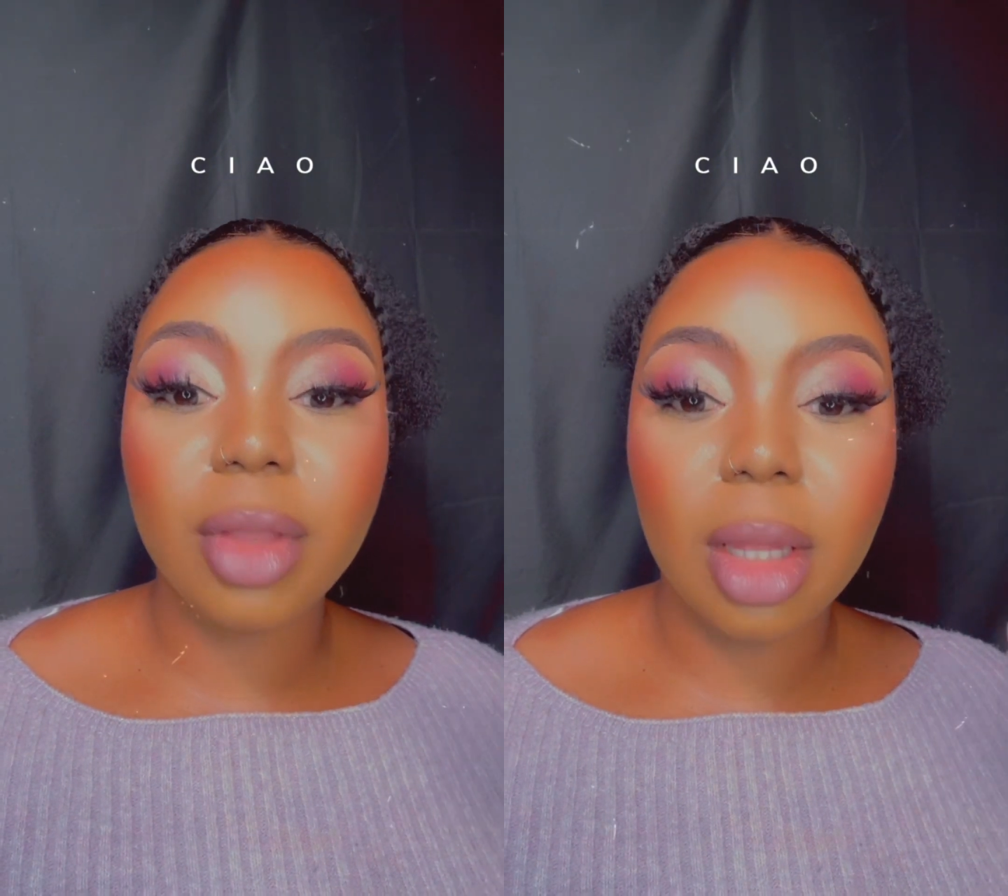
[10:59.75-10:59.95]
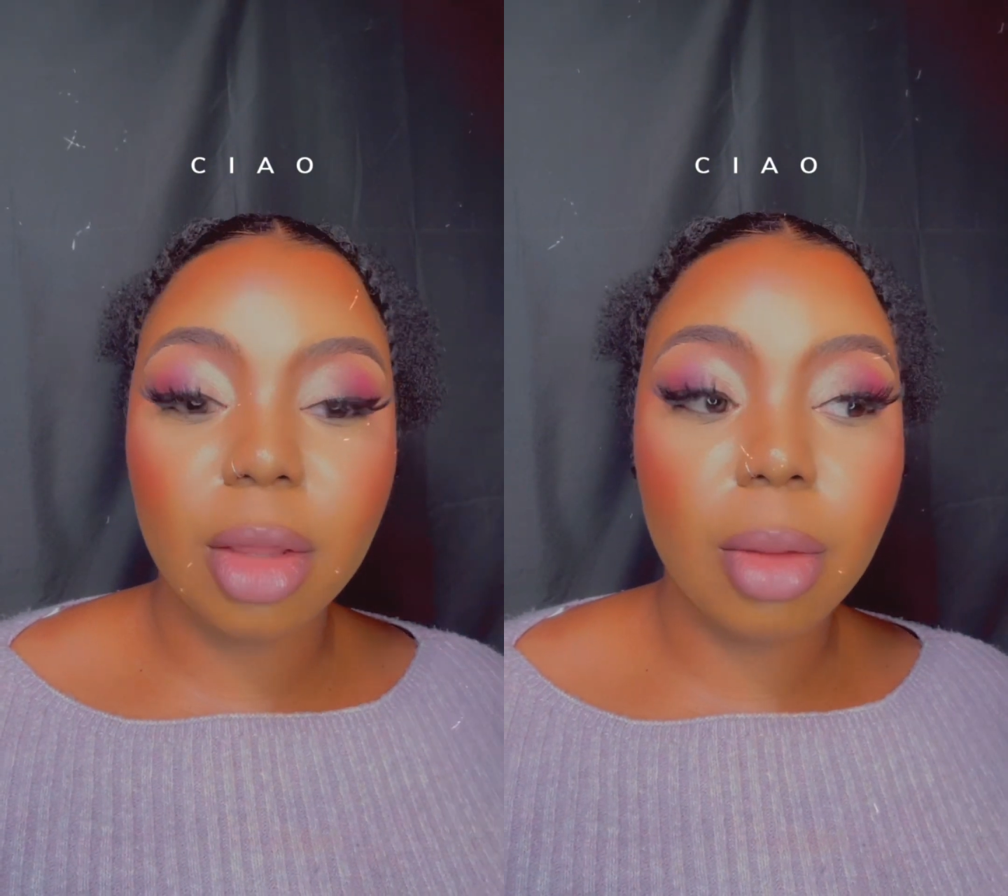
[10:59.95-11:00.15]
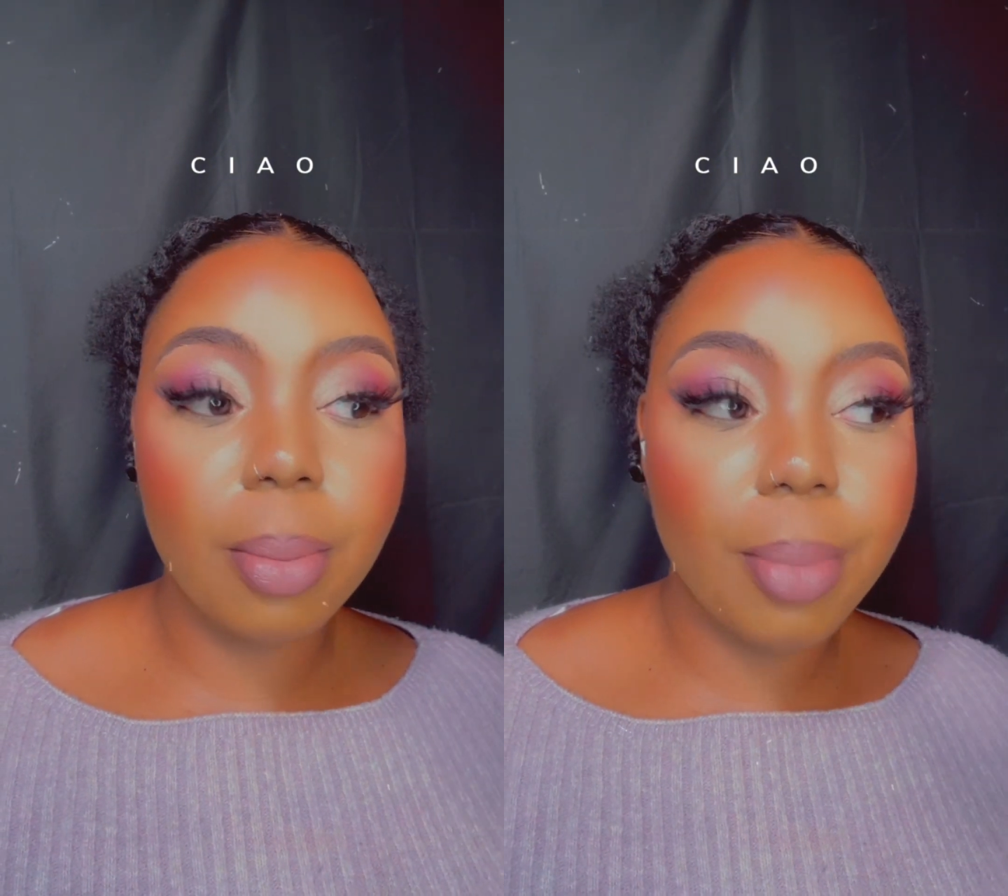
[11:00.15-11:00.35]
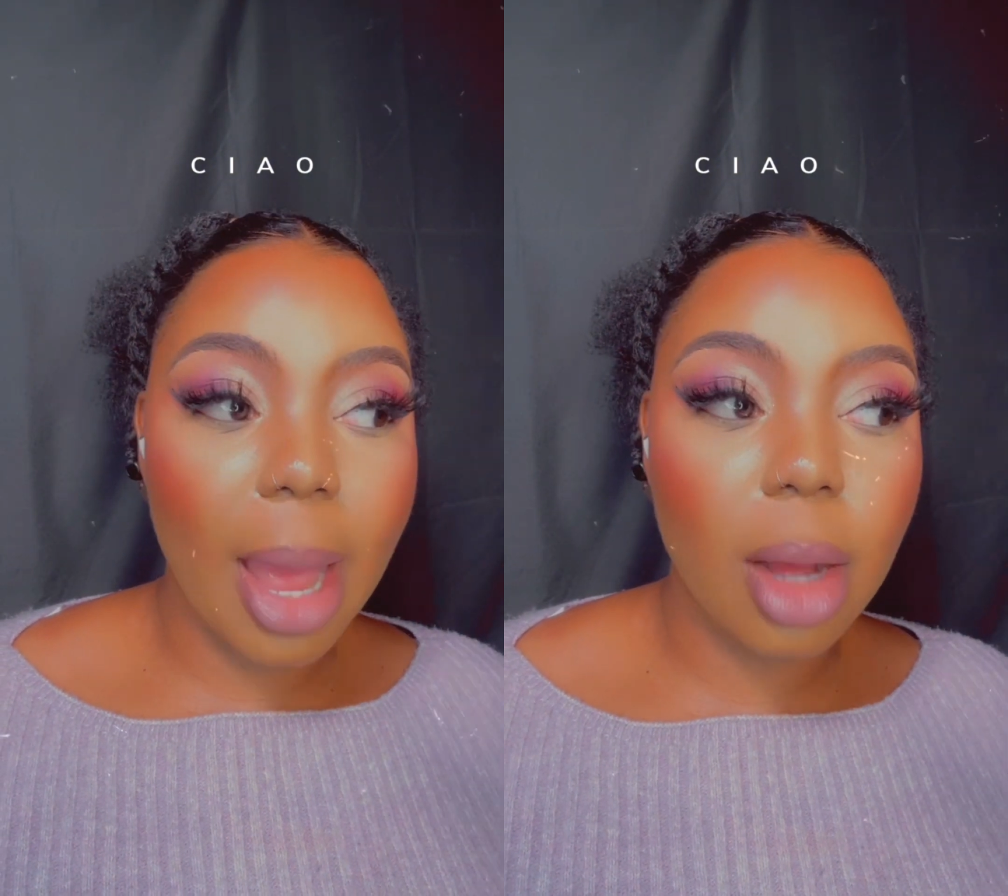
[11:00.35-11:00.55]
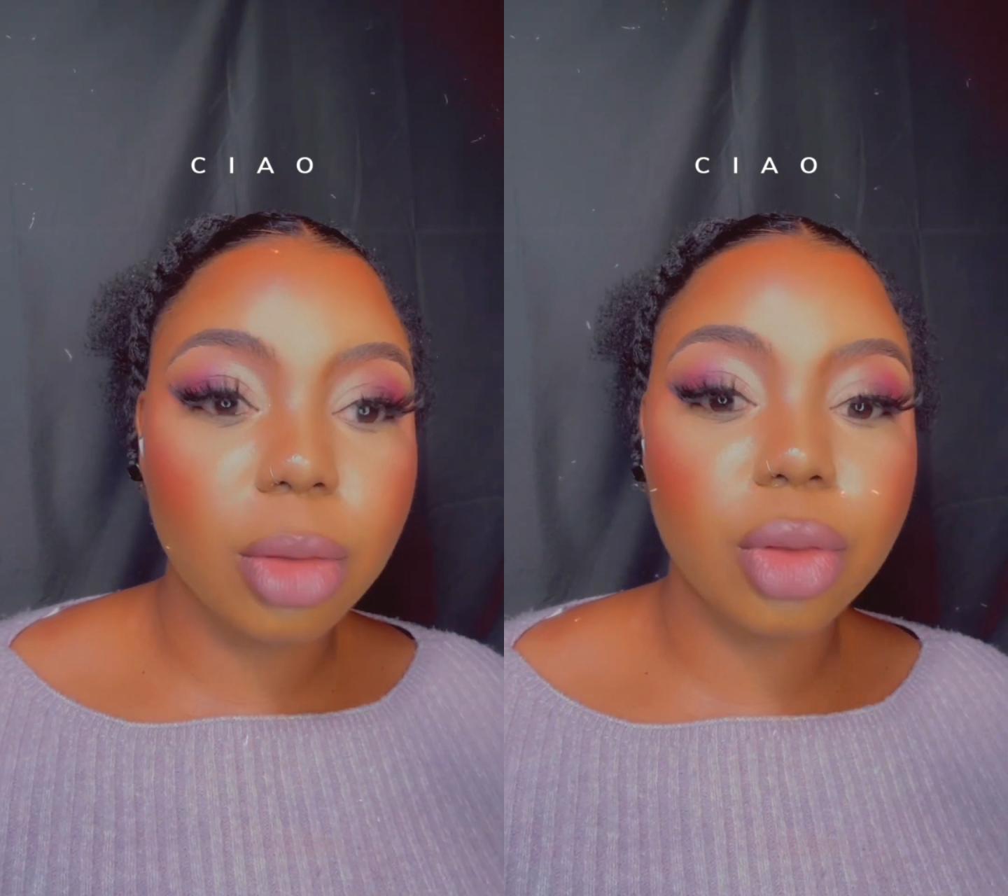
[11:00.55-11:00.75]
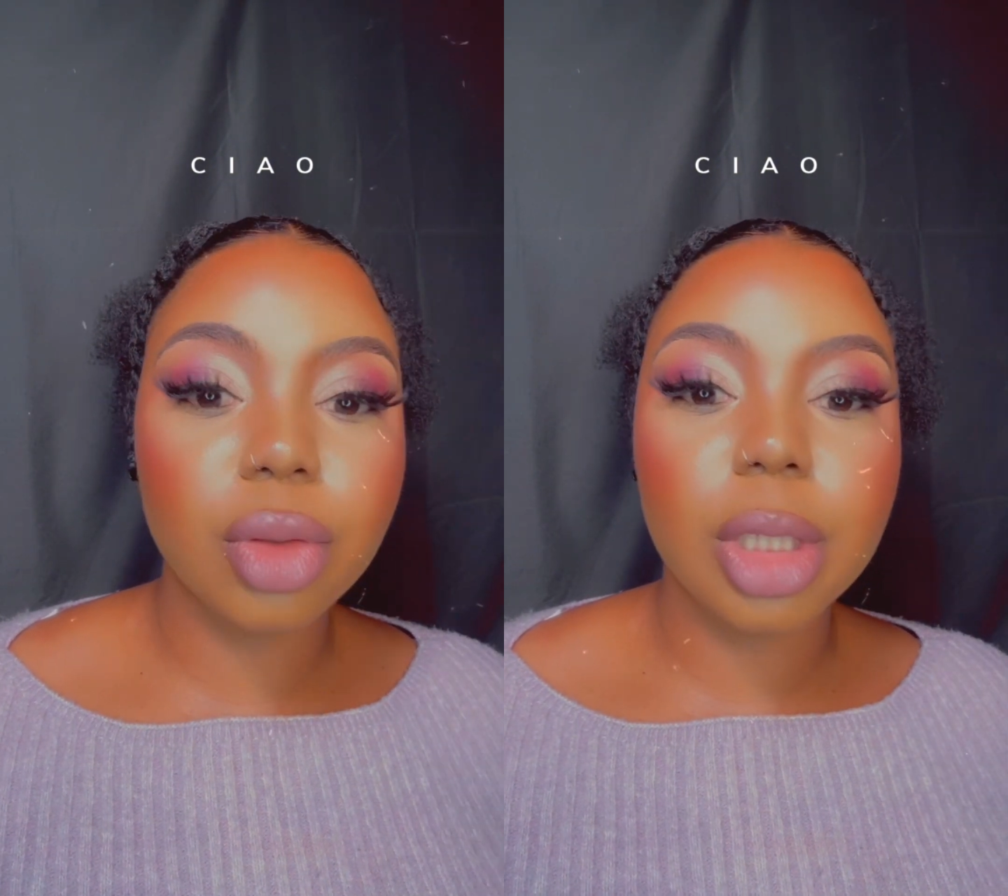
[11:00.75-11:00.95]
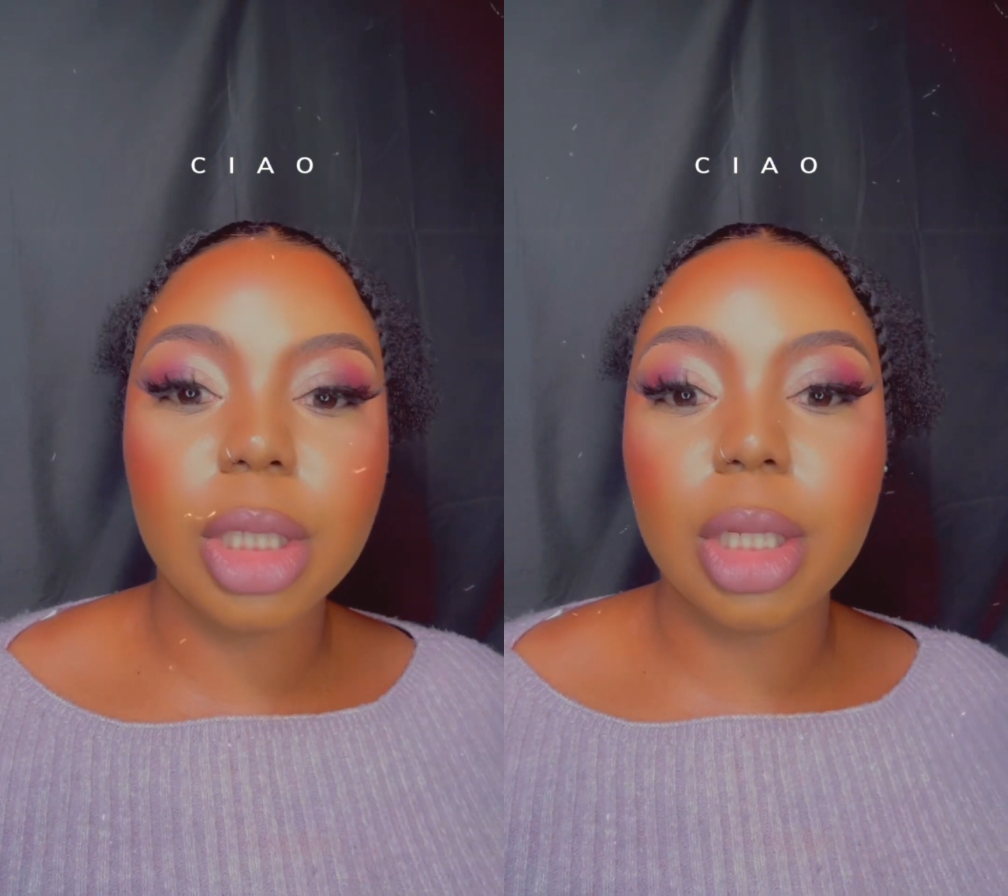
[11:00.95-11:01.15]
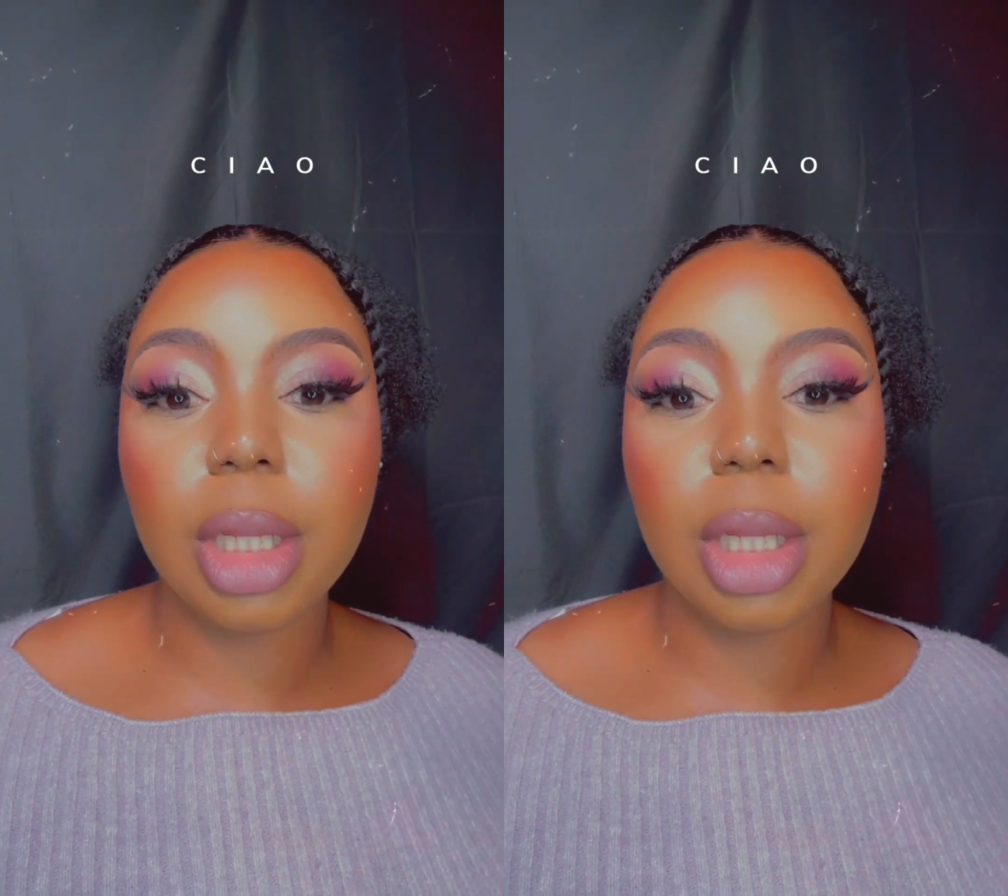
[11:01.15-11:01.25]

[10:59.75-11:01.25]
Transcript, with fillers: these boundaries and